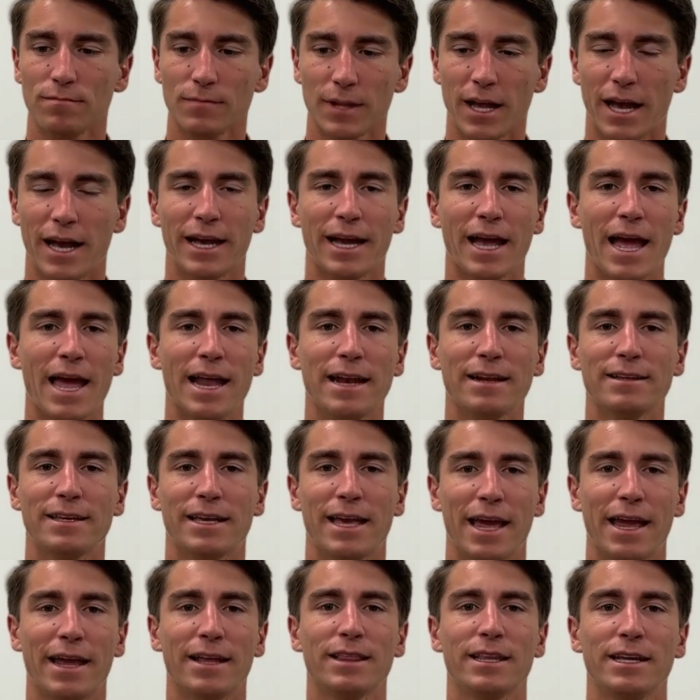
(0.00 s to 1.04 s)
again,
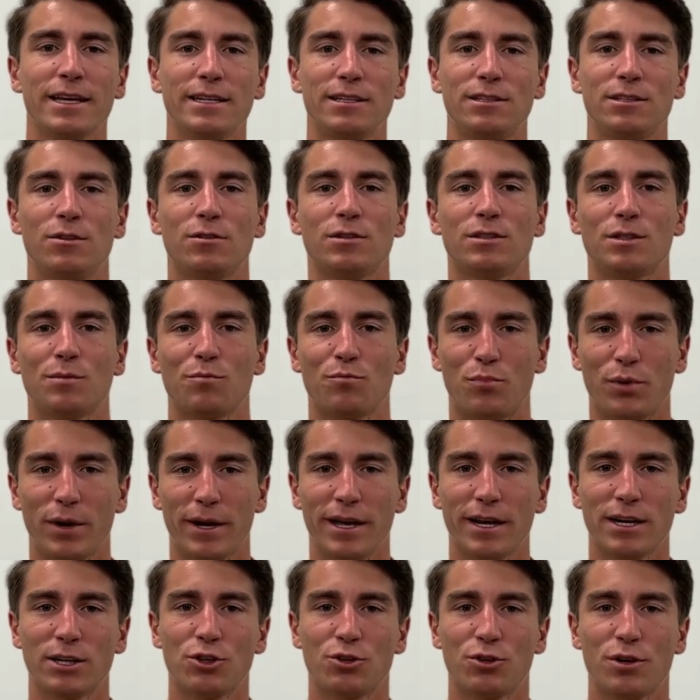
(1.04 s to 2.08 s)
can lead to some
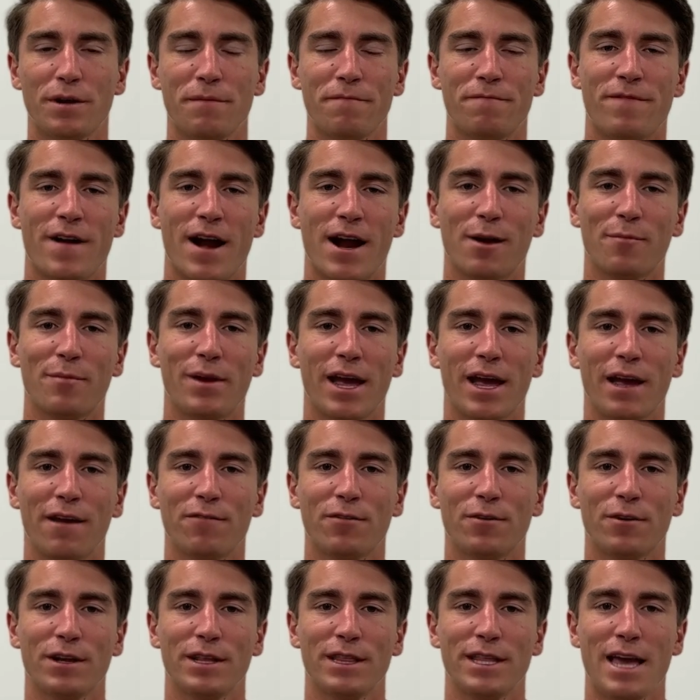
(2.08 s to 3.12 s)
pretty extreme fire
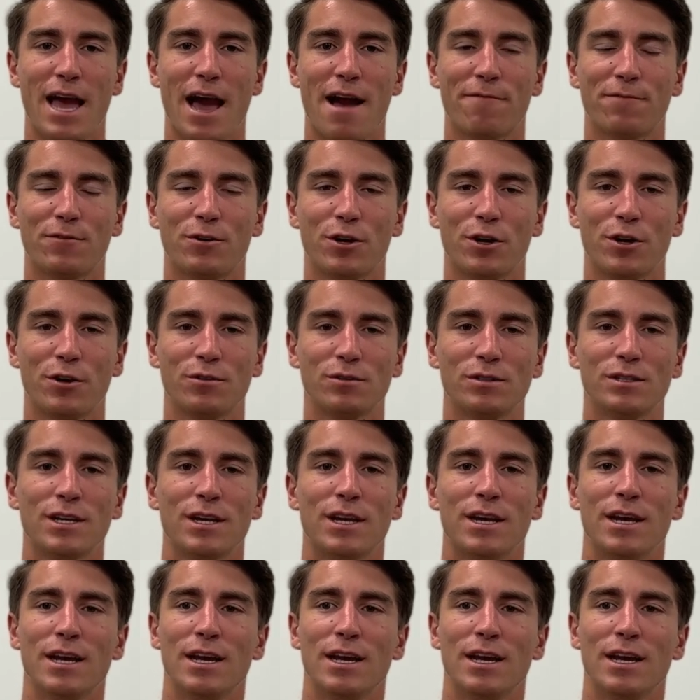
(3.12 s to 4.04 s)
behavior in the afternoons.